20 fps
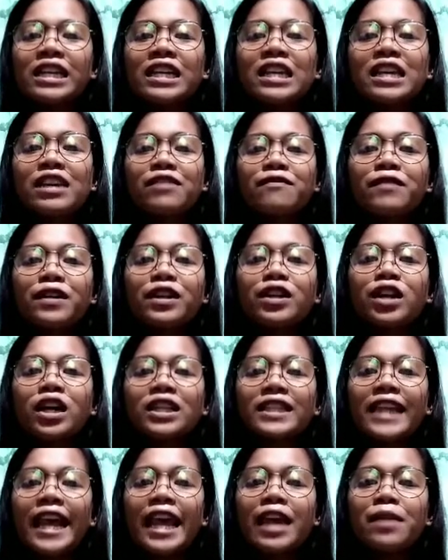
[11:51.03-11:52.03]
even
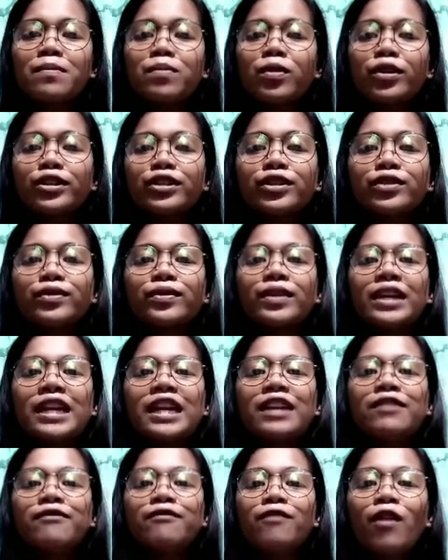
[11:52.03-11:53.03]
not able to
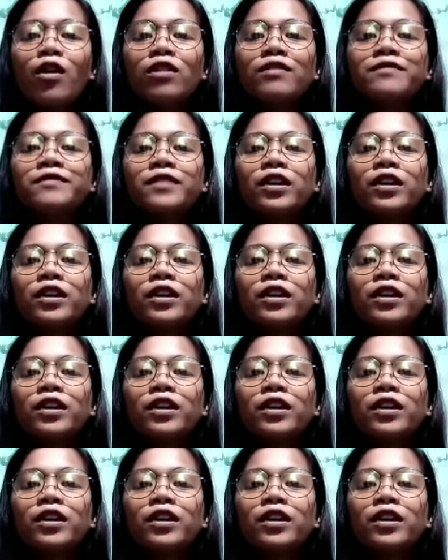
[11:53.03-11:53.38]
involve